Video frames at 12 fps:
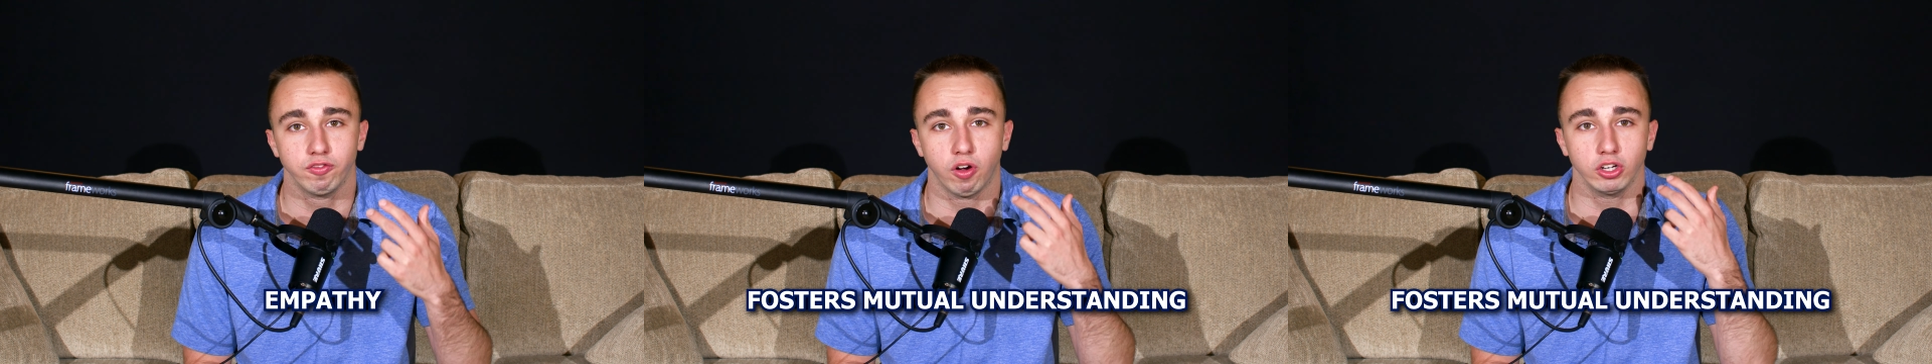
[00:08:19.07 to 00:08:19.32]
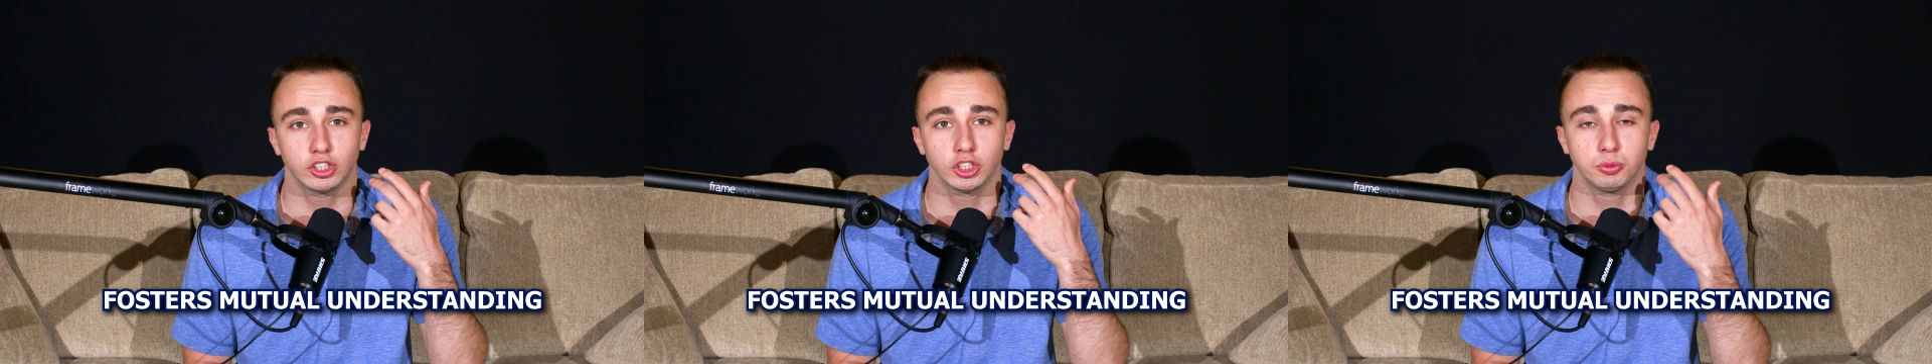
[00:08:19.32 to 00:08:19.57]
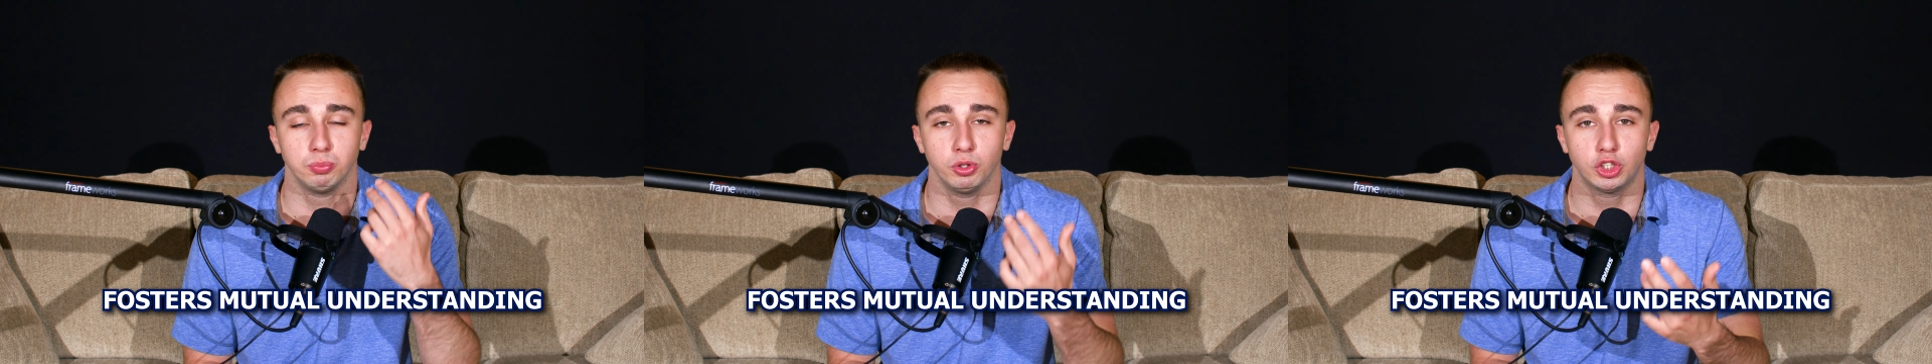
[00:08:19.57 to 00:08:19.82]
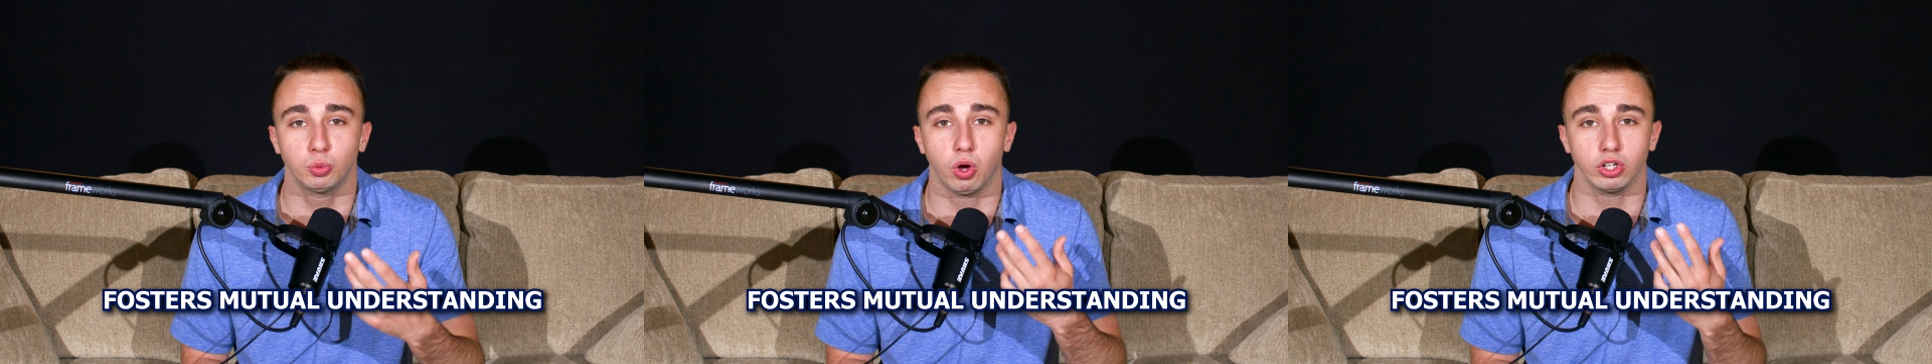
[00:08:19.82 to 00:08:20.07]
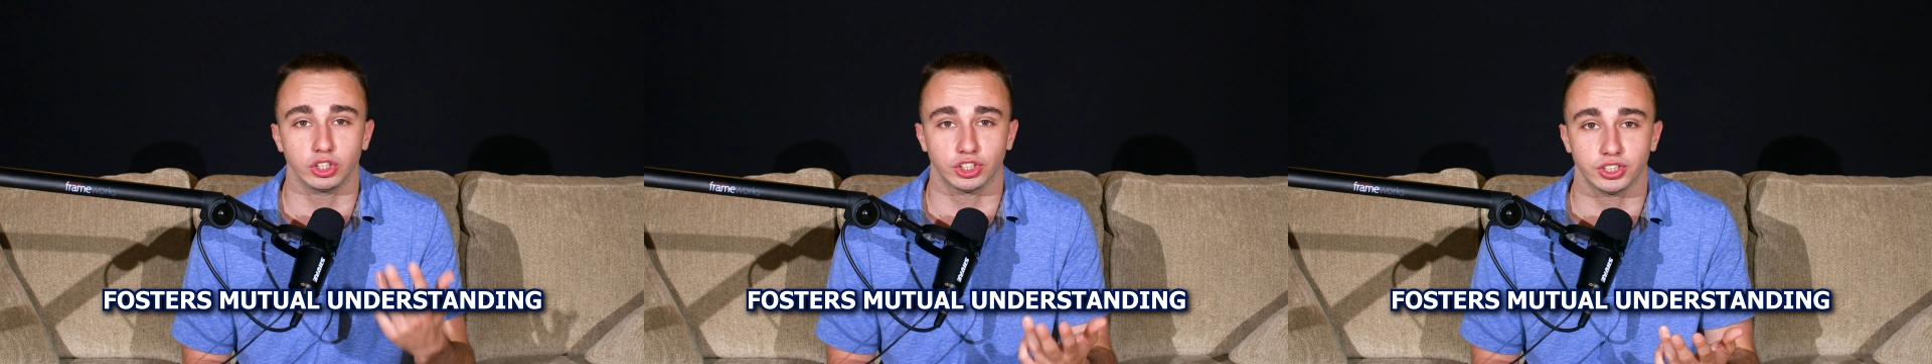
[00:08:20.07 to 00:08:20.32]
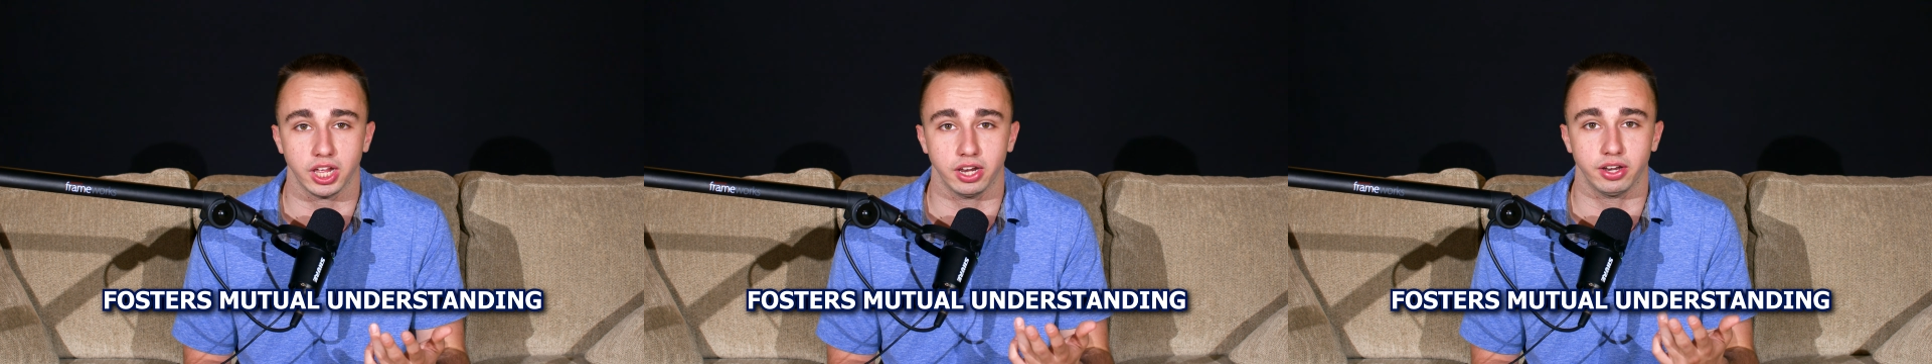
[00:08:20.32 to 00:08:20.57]
fosters mutual
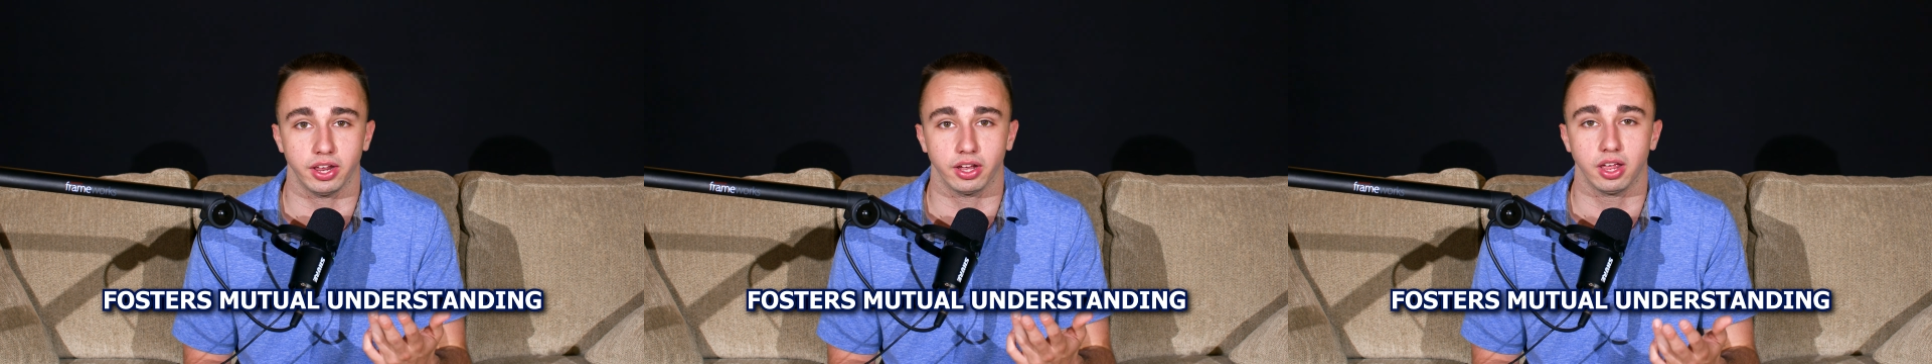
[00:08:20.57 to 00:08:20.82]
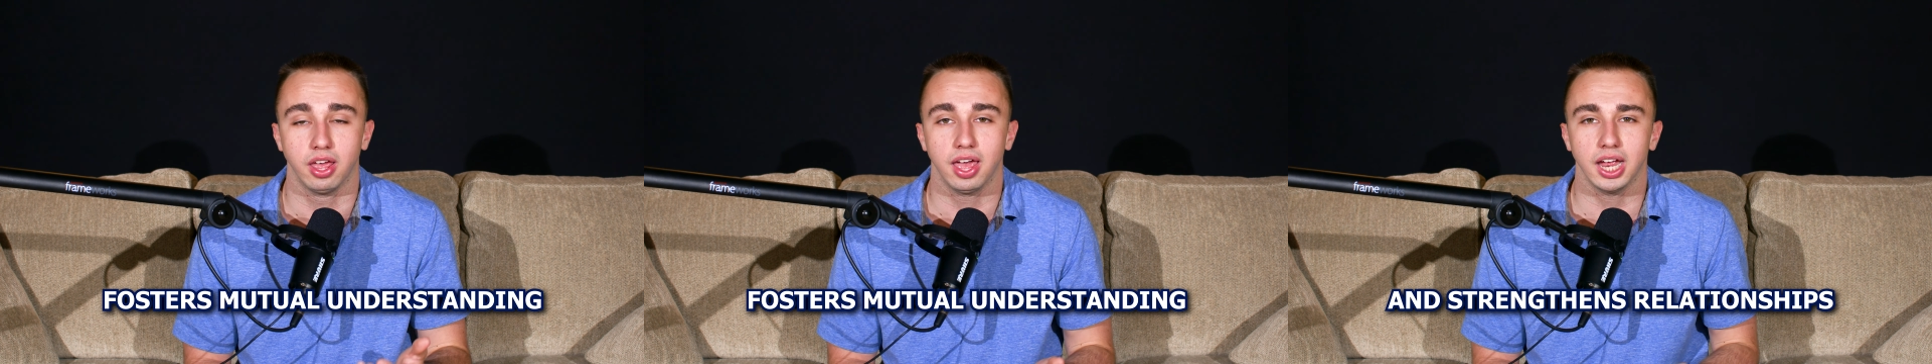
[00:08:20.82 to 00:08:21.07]
understanding,